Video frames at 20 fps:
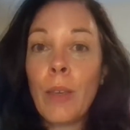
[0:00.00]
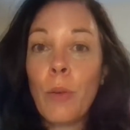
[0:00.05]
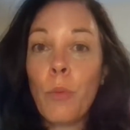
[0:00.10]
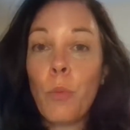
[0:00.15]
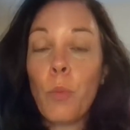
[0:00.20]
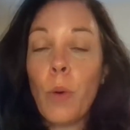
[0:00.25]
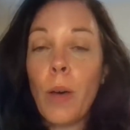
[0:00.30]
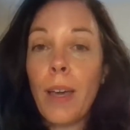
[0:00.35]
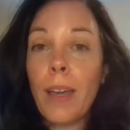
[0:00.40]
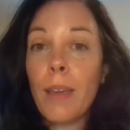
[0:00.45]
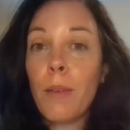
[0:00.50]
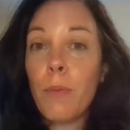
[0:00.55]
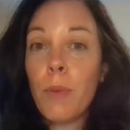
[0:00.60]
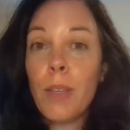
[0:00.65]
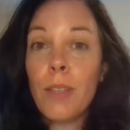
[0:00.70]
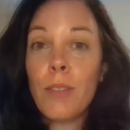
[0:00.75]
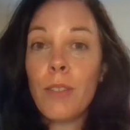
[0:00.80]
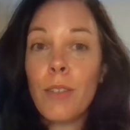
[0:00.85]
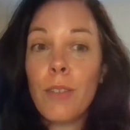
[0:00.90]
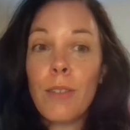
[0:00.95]
why
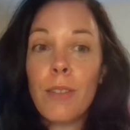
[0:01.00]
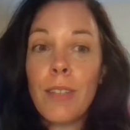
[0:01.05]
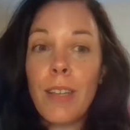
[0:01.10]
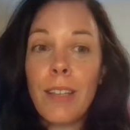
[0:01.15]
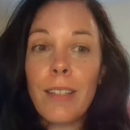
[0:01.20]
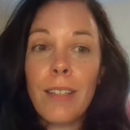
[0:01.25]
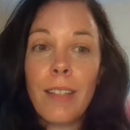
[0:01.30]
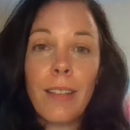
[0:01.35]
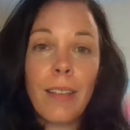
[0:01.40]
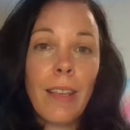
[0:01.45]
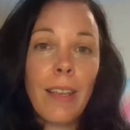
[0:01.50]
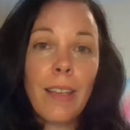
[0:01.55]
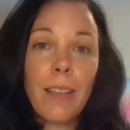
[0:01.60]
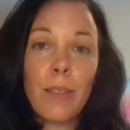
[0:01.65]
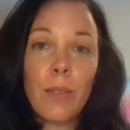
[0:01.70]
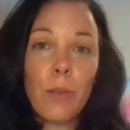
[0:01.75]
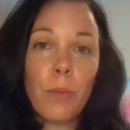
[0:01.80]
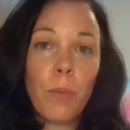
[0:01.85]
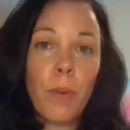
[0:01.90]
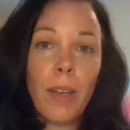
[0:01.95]
we do certain
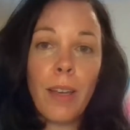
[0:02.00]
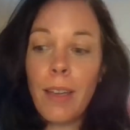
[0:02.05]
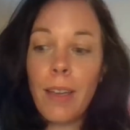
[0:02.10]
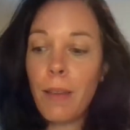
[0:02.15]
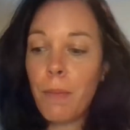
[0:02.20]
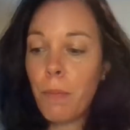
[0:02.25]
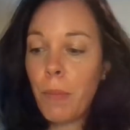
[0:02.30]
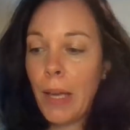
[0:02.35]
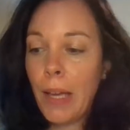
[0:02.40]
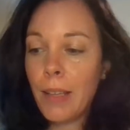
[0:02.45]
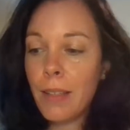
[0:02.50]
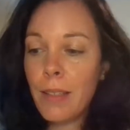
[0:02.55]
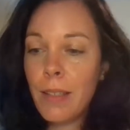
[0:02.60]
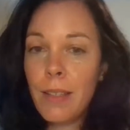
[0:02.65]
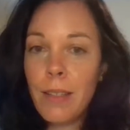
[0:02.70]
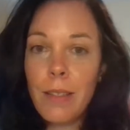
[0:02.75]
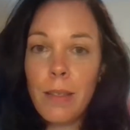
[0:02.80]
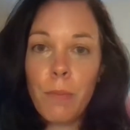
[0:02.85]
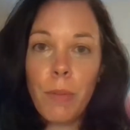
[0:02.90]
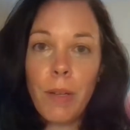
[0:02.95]
things, why
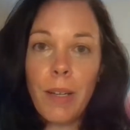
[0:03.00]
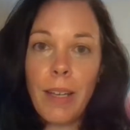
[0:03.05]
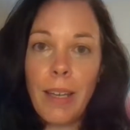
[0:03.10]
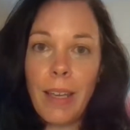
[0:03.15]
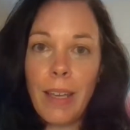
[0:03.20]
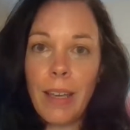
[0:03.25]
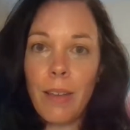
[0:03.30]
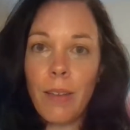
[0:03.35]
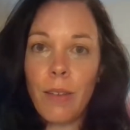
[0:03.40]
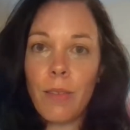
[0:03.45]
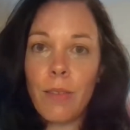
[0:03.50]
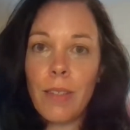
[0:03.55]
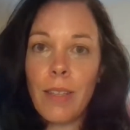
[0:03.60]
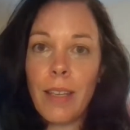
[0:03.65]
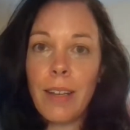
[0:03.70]
patterns play out,